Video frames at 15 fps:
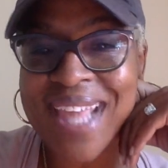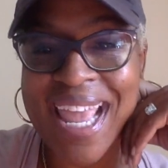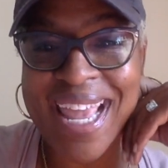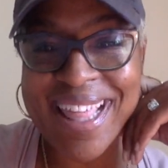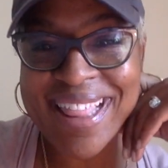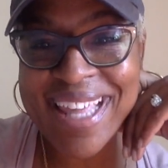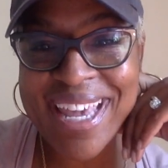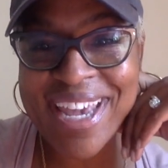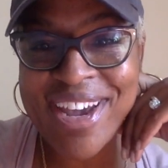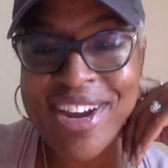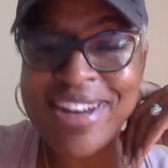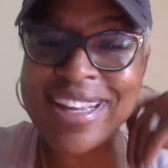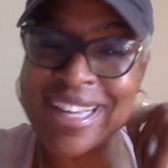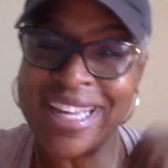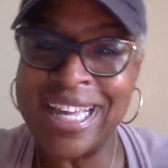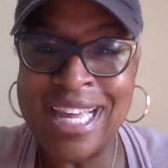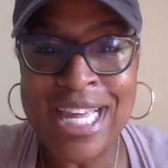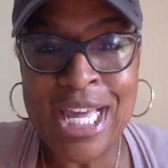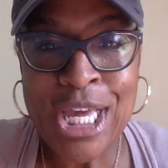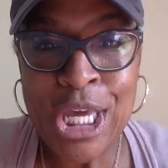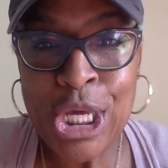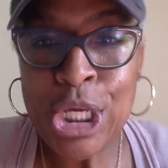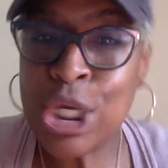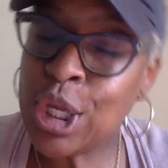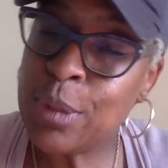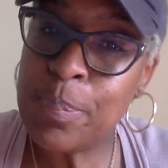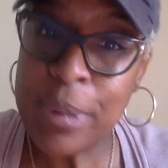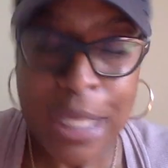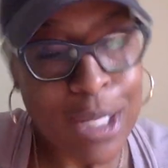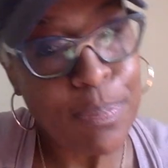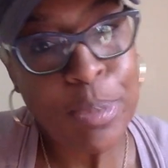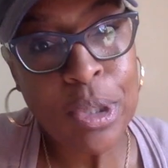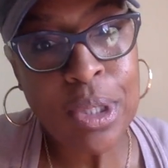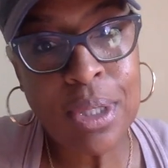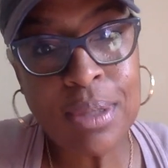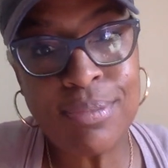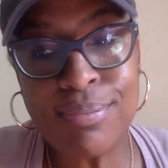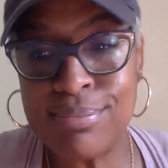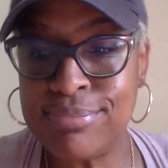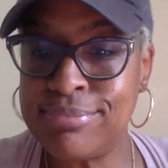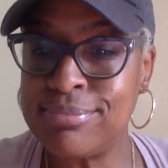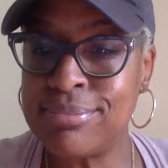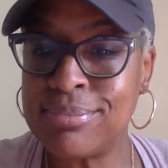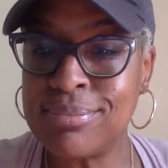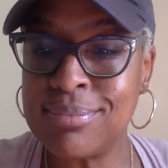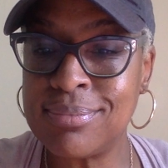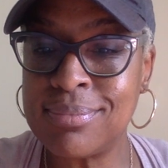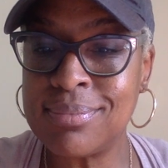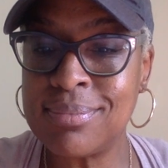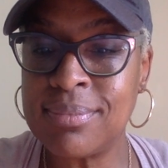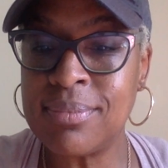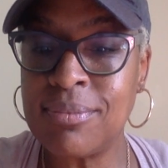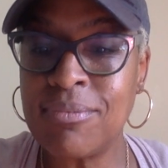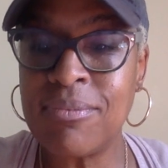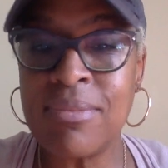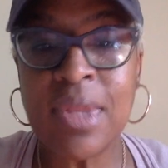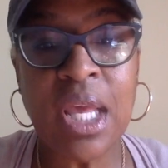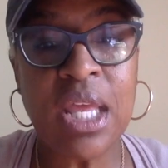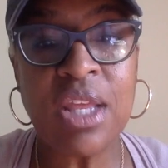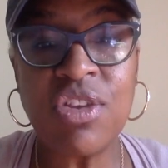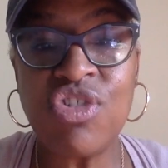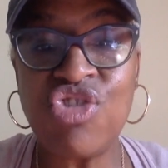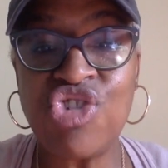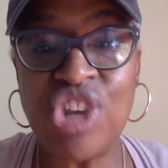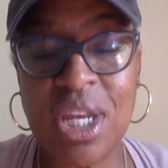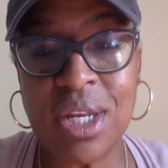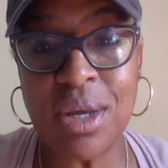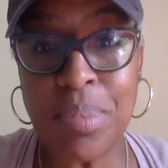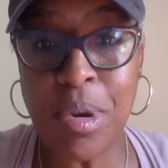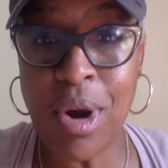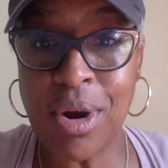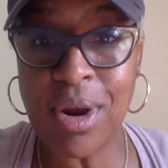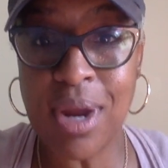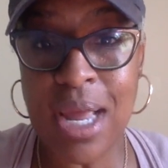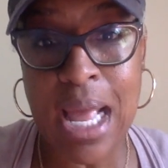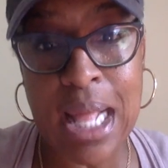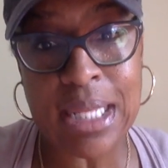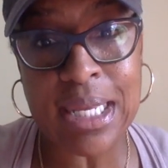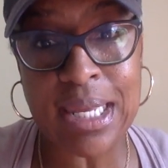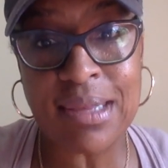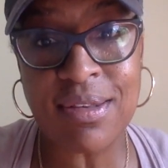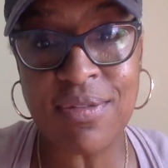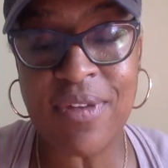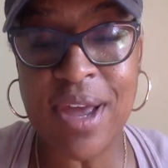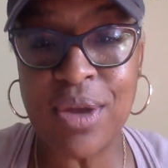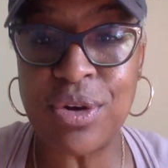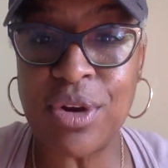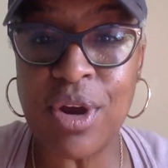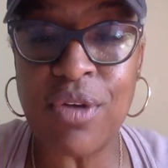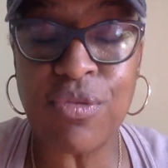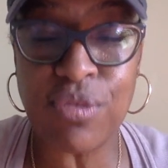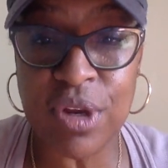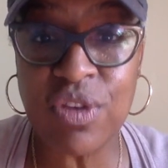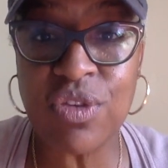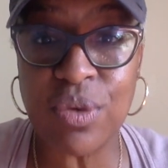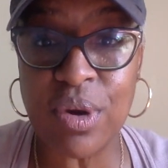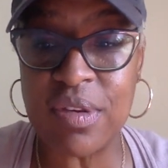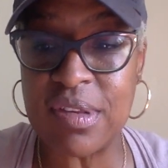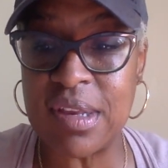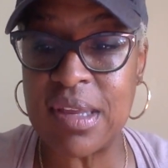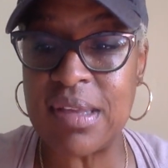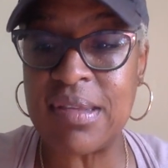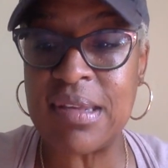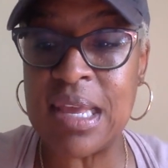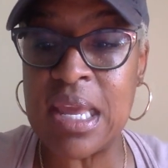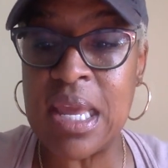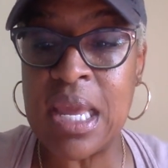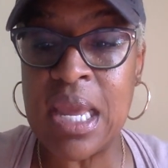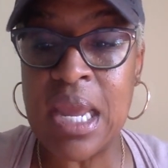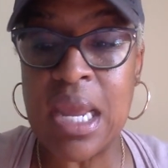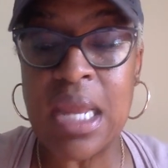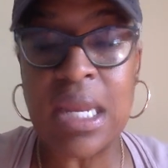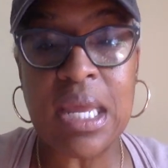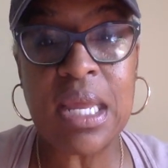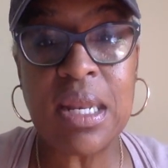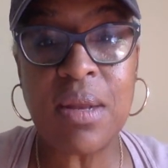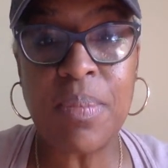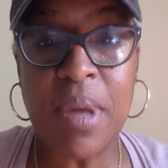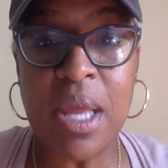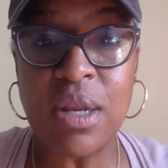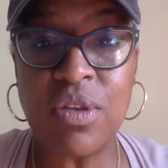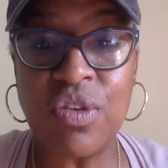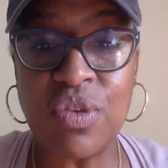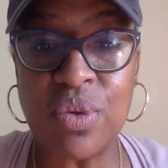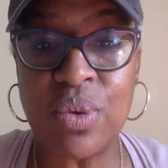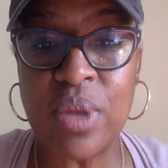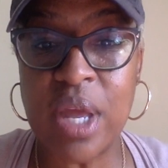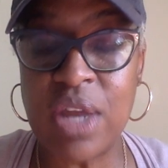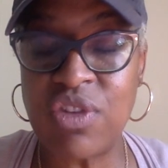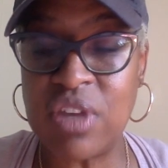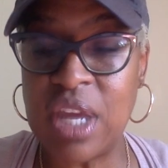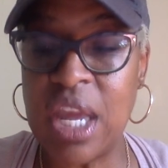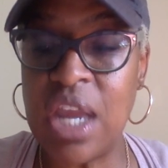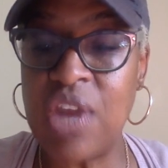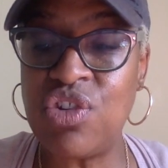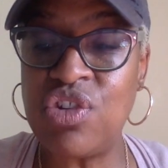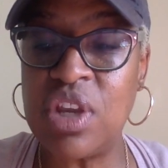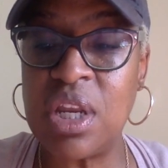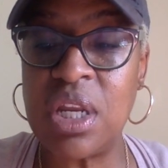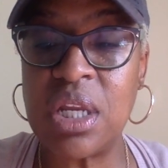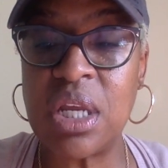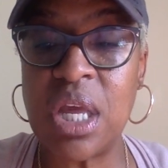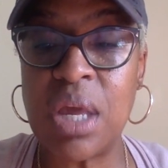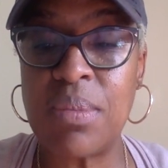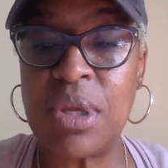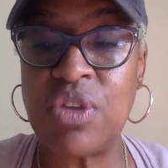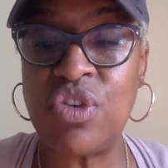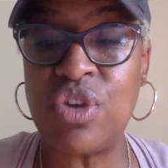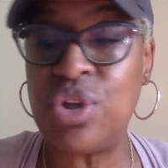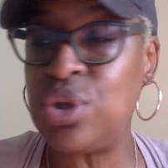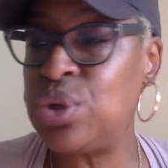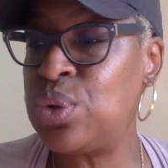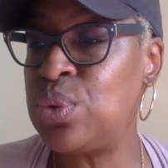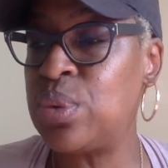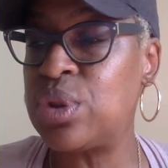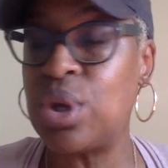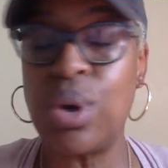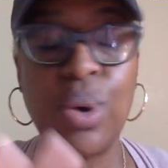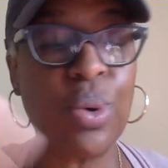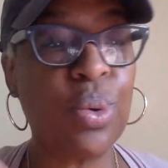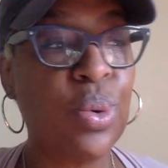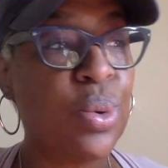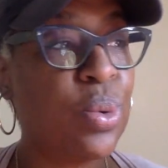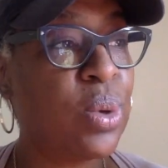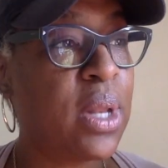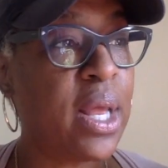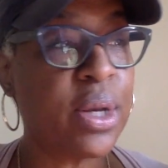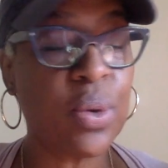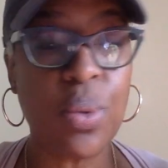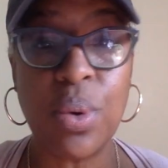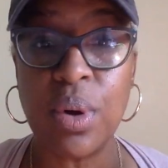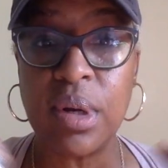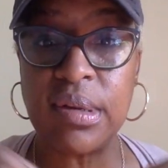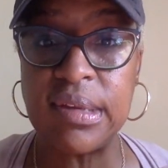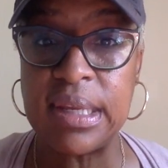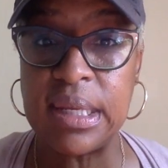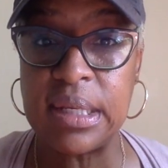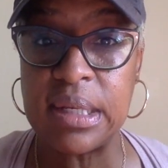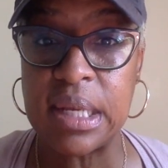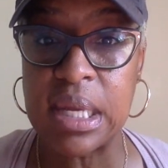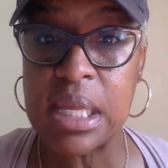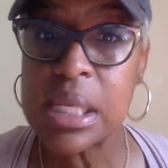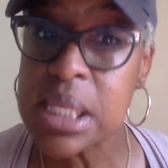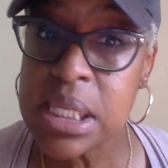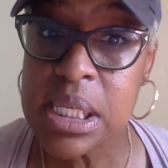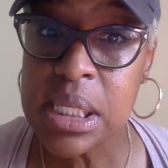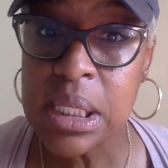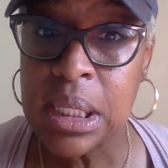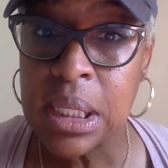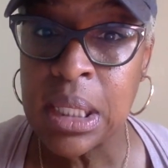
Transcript: Hey there, good people. It's Gina Parker Collins, founder of Resources in Independent School Education, coming to you with a whole lot of quarantine dust.